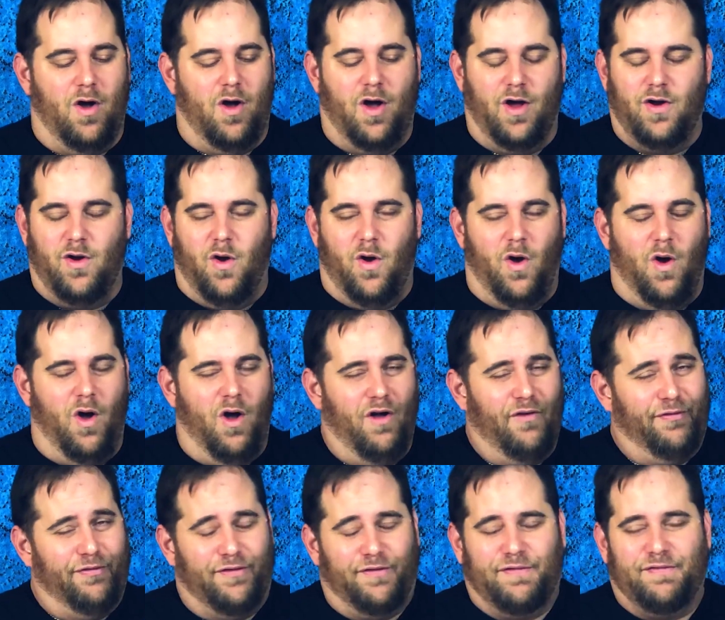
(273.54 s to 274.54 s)
an
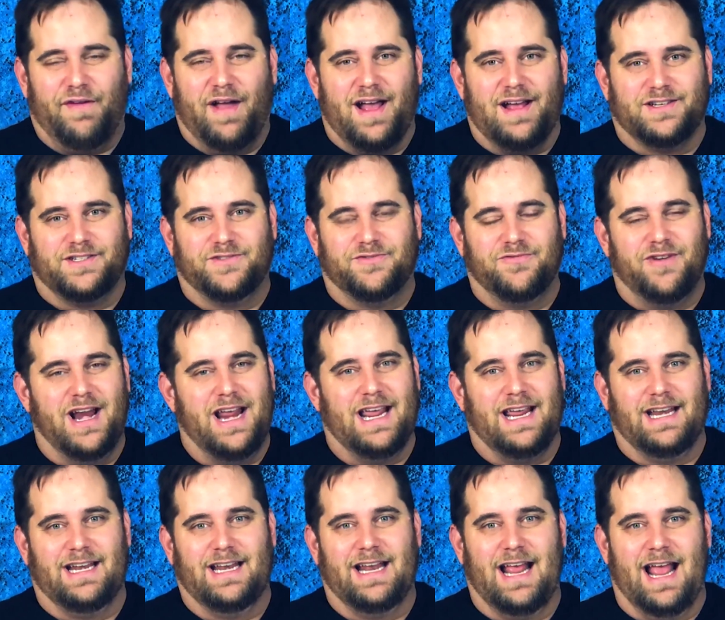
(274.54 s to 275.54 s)
awful fast
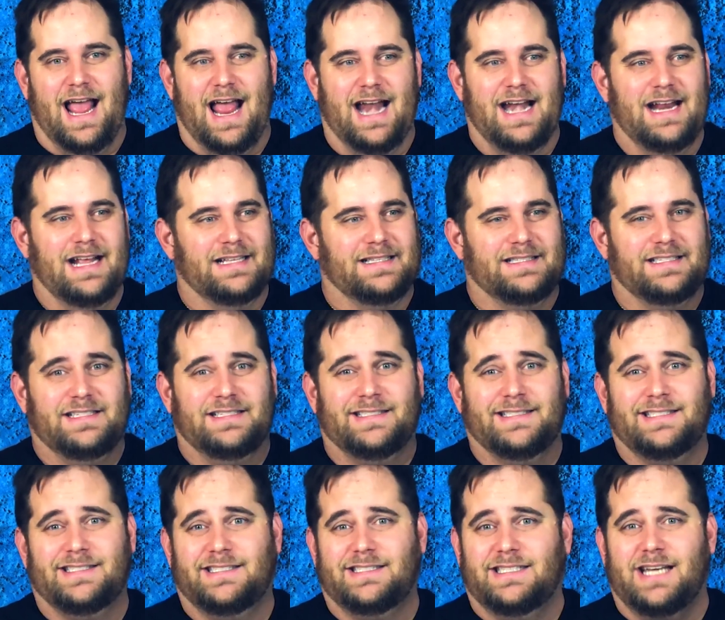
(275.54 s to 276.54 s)
rate, and it's
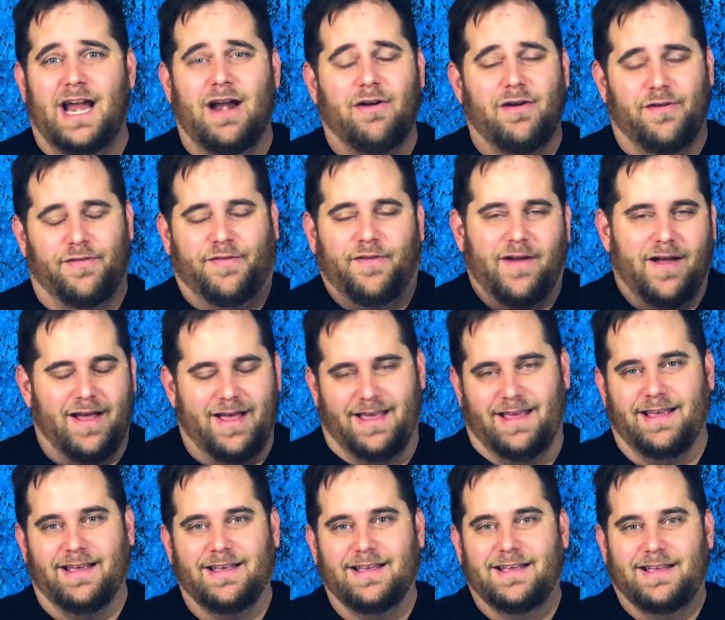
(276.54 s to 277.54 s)

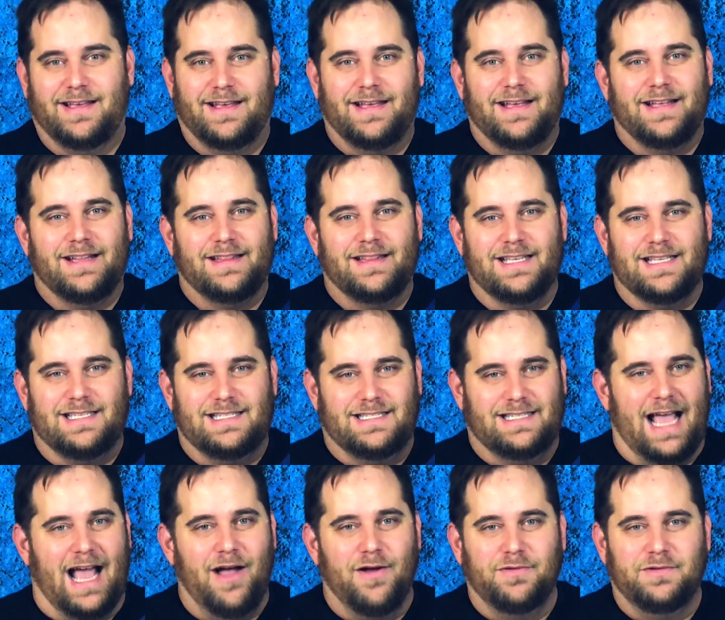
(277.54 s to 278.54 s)
terrifying. The
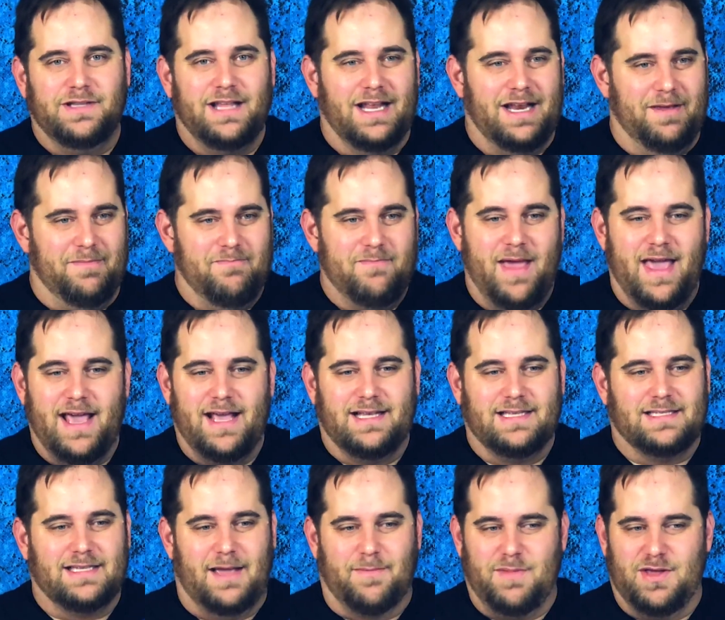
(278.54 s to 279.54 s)
sound that it
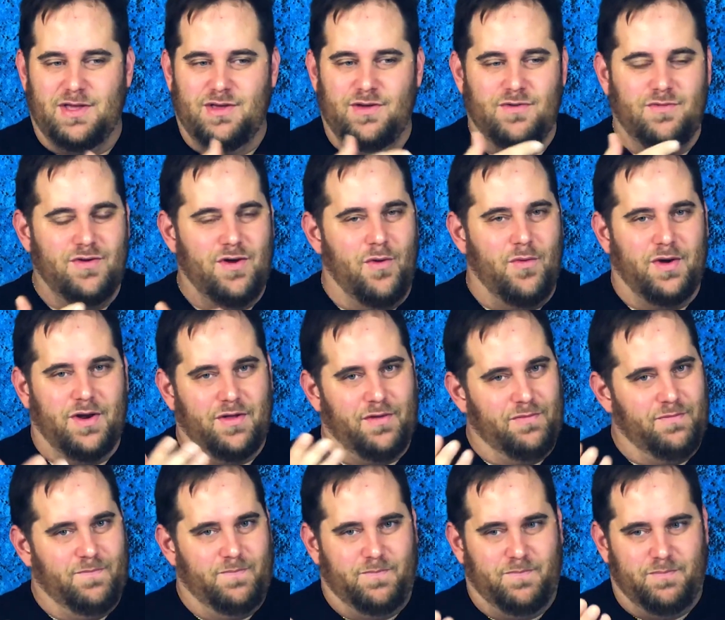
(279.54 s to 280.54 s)
makes, what
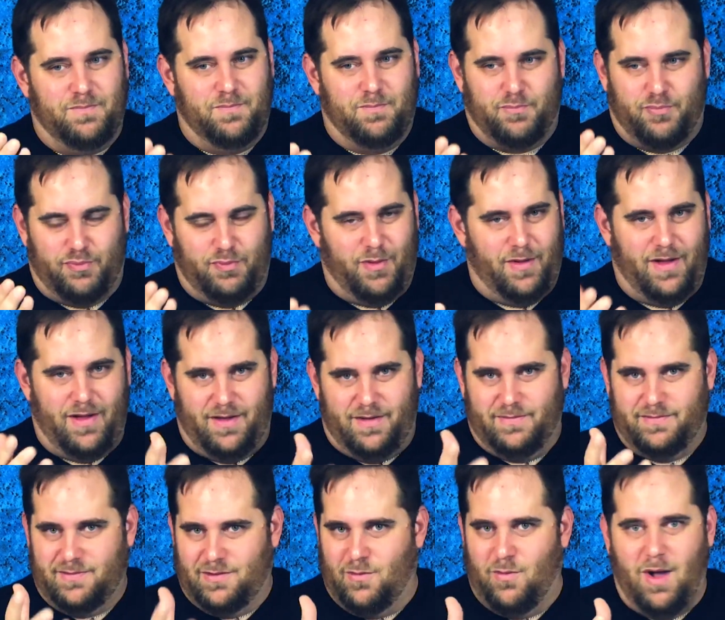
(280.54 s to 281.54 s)

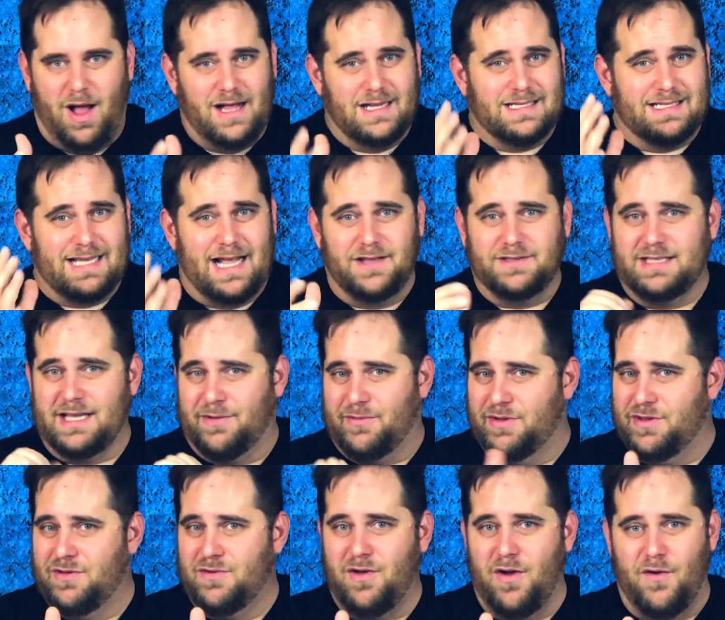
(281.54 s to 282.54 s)
a quad sounds like
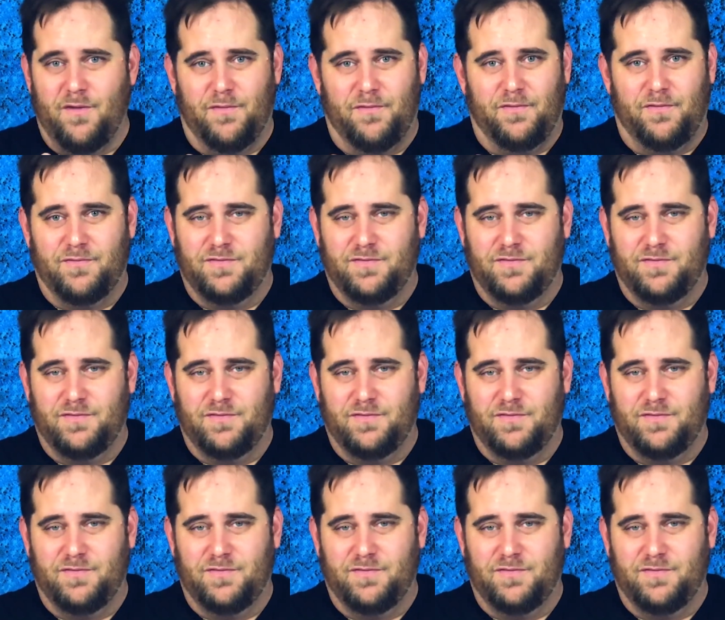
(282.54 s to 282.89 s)
when you go,